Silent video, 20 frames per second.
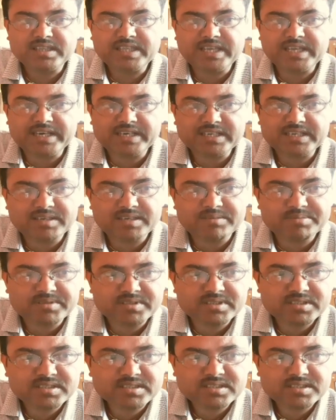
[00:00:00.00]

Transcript: That gives